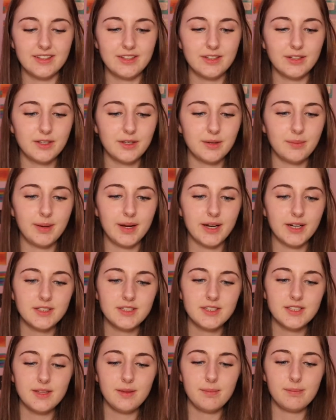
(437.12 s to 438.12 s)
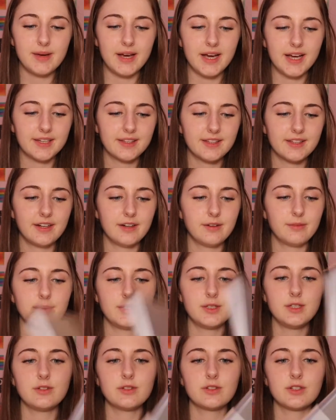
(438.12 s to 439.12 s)
Compared to the Mac that I've
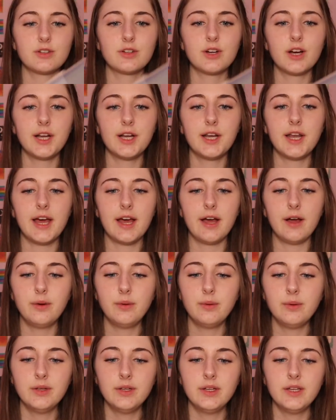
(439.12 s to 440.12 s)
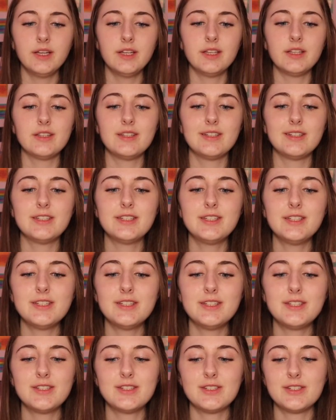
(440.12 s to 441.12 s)
been using right now, this
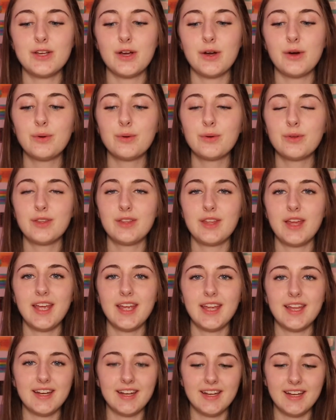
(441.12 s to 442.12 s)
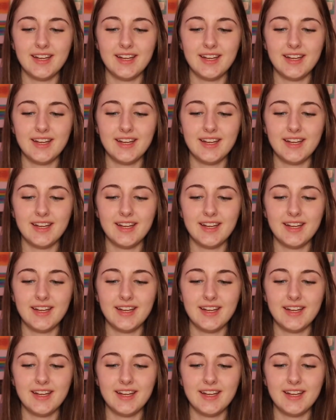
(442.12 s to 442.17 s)
is so thin.